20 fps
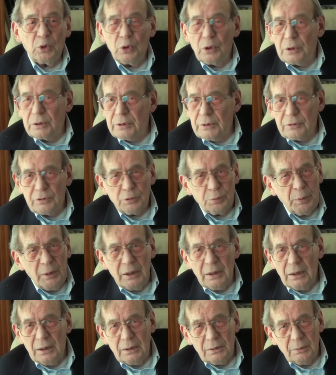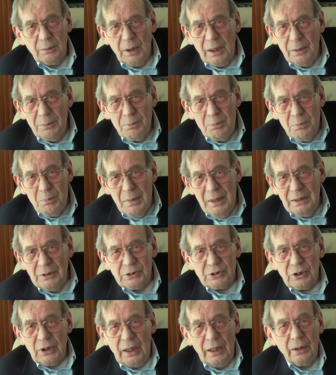Gurdjieff spent
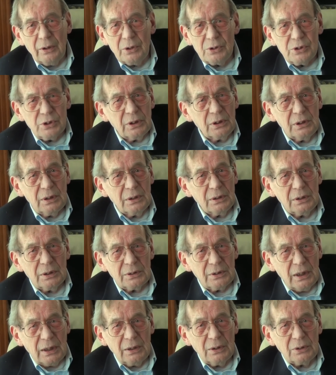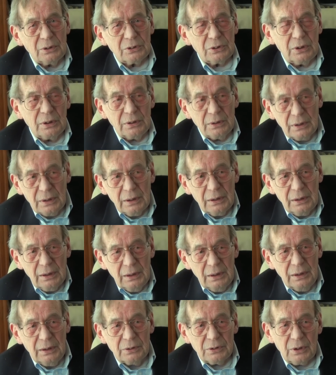immense energy in the tales and
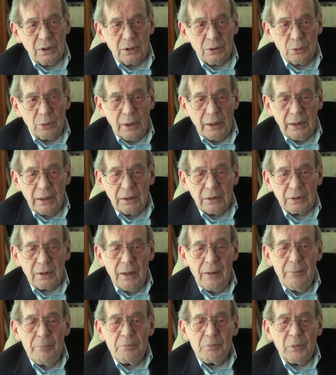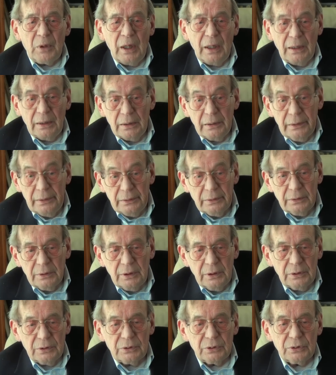in his other writing and in
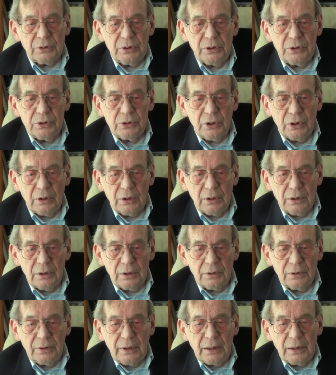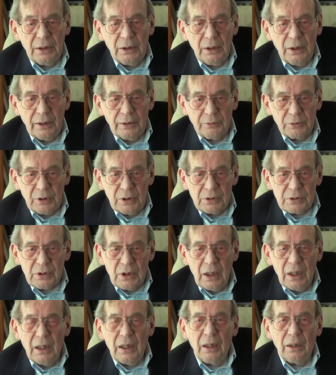his teaching in a daily life sense,
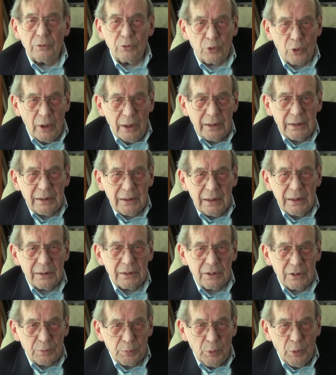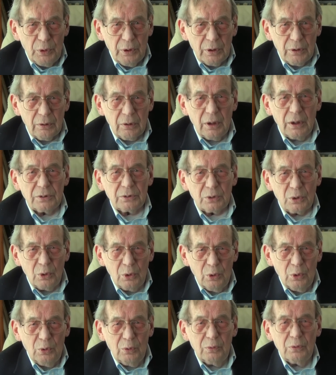trying to get this point across
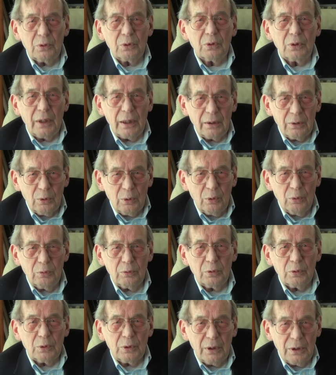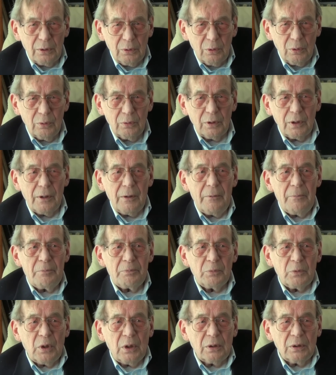over and over and over.
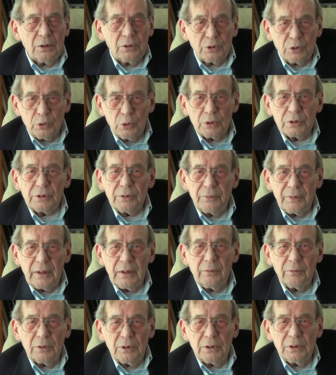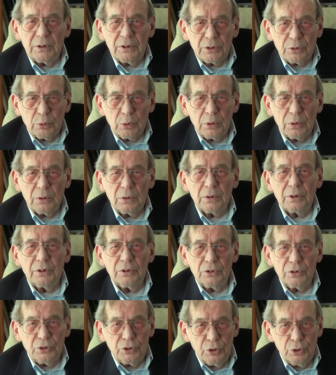The source of evil in this world
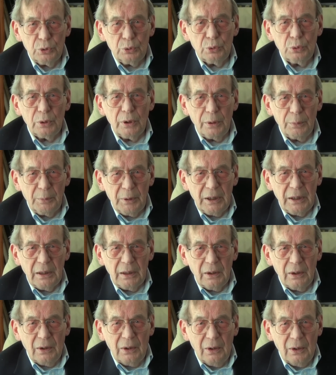is you and me.